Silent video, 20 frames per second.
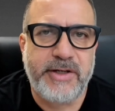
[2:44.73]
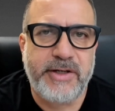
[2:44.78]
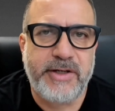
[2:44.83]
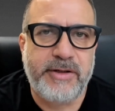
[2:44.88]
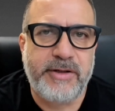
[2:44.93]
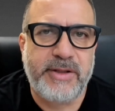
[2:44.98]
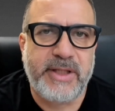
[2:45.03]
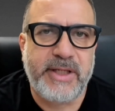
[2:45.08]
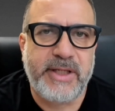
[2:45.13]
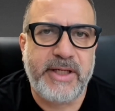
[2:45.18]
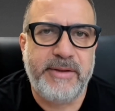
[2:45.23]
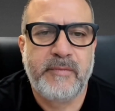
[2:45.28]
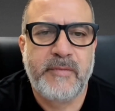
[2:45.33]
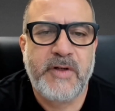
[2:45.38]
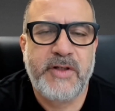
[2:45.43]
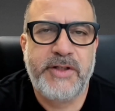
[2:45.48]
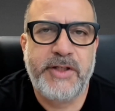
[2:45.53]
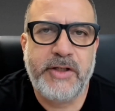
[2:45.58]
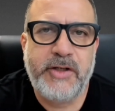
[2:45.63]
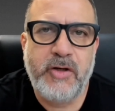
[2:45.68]
early.
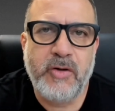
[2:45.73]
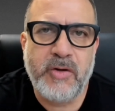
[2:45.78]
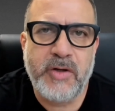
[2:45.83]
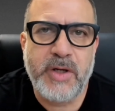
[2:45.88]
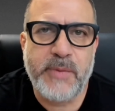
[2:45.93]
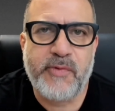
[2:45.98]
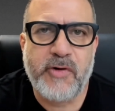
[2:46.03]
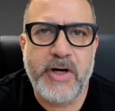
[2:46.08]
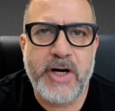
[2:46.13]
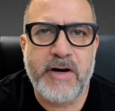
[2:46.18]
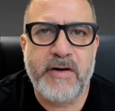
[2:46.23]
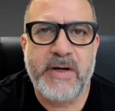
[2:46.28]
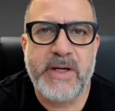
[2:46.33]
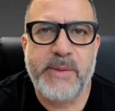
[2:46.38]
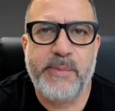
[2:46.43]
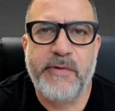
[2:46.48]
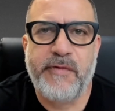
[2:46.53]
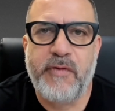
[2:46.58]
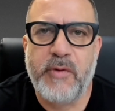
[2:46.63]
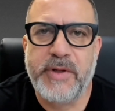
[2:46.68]
Secure your priority
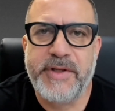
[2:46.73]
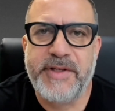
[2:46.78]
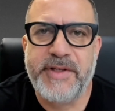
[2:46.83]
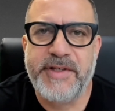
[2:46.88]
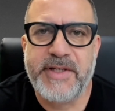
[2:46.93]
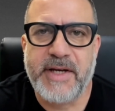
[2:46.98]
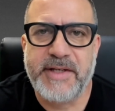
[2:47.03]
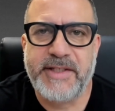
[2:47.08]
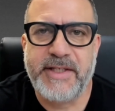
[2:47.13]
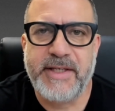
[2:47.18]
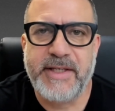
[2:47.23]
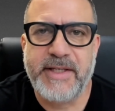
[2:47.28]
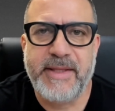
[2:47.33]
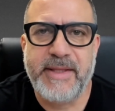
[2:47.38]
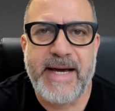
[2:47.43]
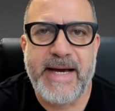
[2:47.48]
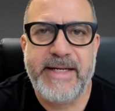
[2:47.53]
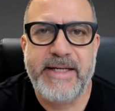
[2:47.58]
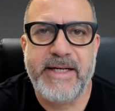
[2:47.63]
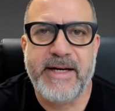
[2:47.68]
before discussing the
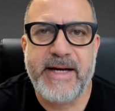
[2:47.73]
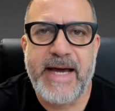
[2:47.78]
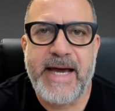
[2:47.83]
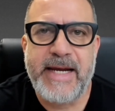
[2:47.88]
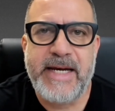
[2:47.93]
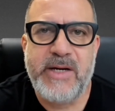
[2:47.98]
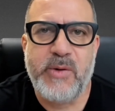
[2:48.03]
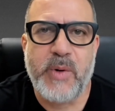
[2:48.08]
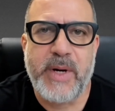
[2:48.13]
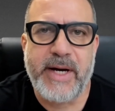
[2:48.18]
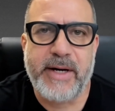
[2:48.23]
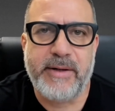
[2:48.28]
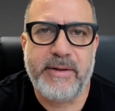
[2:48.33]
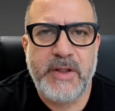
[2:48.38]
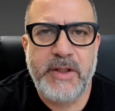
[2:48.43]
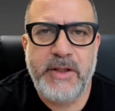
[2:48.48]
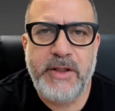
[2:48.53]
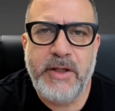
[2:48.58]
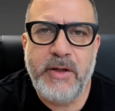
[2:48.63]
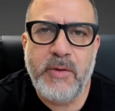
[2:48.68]
idea anywhere.
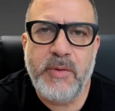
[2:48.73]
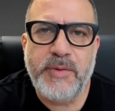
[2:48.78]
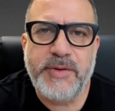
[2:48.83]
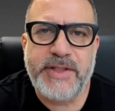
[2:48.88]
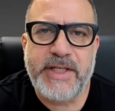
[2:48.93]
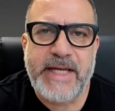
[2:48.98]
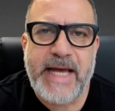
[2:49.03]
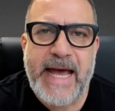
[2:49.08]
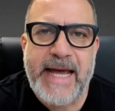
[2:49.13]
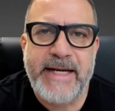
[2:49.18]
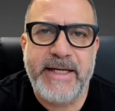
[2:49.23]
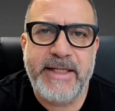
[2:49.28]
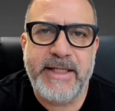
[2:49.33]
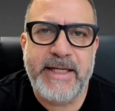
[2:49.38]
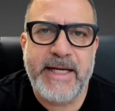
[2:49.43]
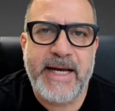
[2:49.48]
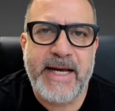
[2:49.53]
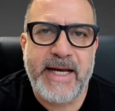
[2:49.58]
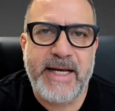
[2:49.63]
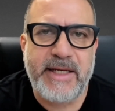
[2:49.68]
Use
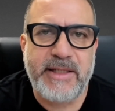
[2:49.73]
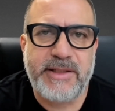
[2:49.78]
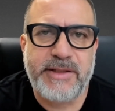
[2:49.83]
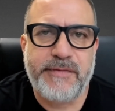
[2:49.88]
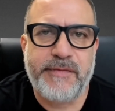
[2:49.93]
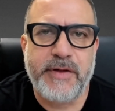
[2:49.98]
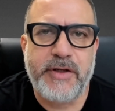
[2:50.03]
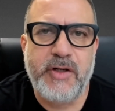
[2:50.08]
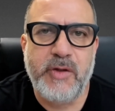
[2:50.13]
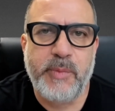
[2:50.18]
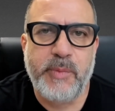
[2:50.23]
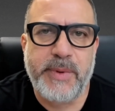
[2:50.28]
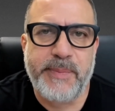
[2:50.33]
NDAs for human